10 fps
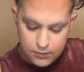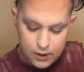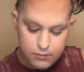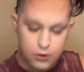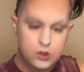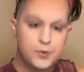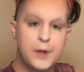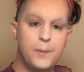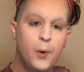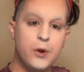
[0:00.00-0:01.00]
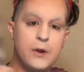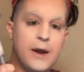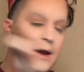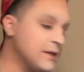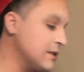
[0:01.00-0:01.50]
most people, when you
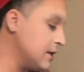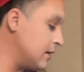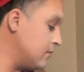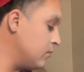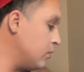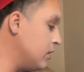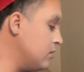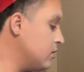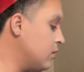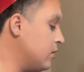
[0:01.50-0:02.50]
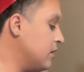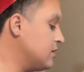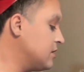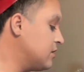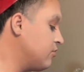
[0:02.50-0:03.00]
ask them, what do you notice
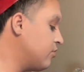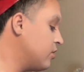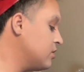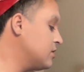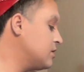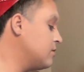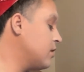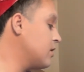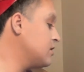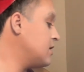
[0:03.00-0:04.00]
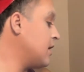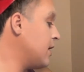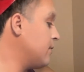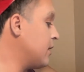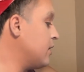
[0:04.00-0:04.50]
first, they're gonna say
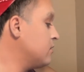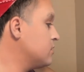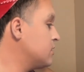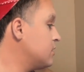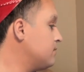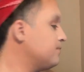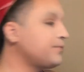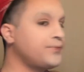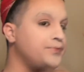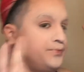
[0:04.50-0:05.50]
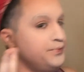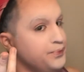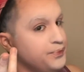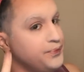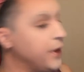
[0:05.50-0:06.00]
eyebrows.
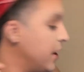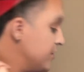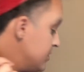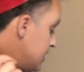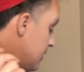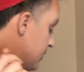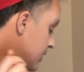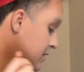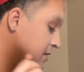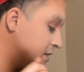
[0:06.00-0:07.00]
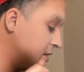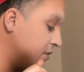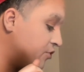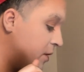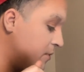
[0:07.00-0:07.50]
It's just how it is. They
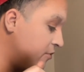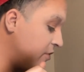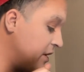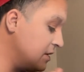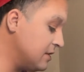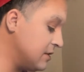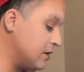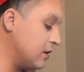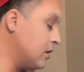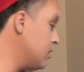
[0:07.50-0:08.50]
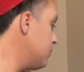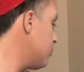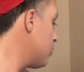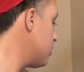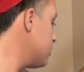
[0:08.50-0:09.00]
frame the face, they're
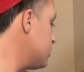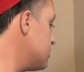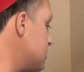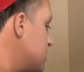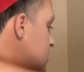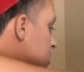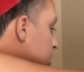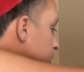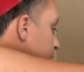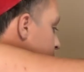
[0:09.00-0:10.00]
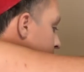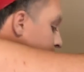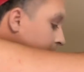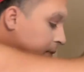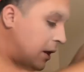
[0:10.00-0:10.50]
important, blah,
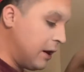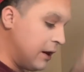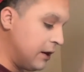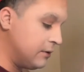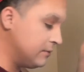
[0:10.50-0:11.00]
blah, blah.